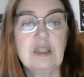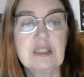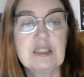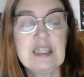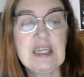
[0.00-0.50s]

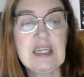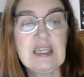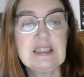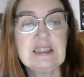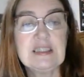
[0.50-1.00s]

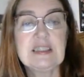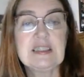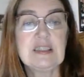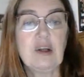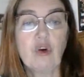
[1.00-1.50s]
teens
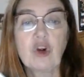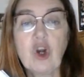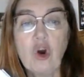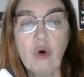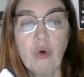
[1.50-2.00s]
or
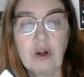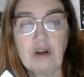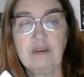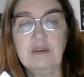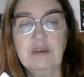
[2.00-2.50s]

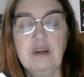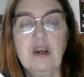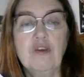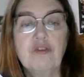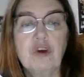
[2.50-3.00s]
colder
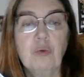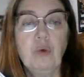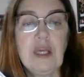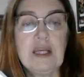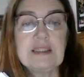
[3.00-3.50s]
for
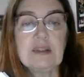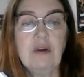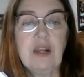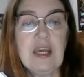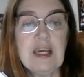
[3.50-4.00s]
weeks
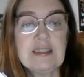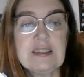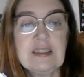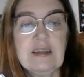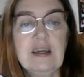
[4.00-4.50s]
on end.
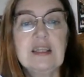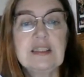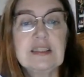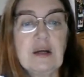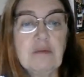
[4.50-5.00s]

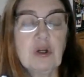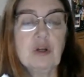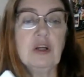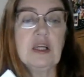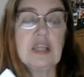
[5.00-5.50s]

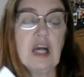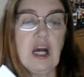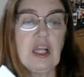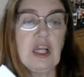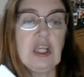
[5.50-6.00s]
Summer, it's
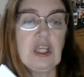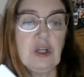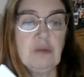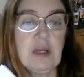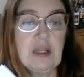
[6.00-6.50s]
hot and
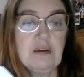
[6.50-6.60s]
humid.